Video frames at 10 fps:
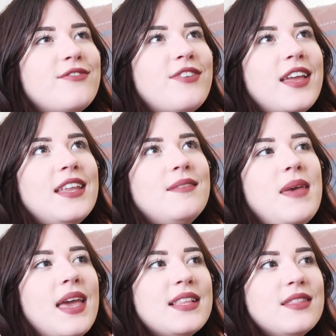frigging
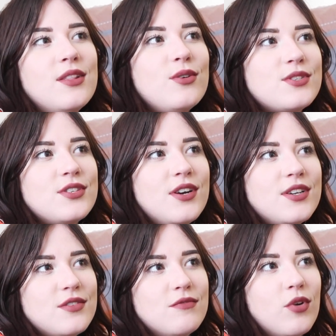making loads of
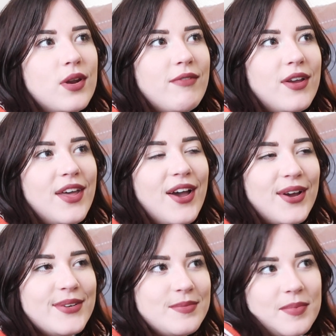noise and running around the
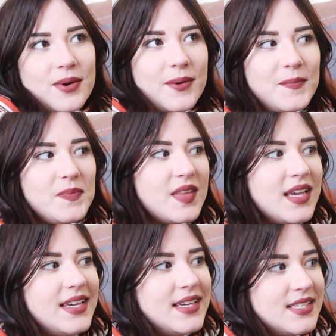house but
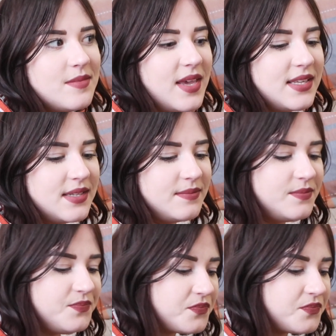he's amazing.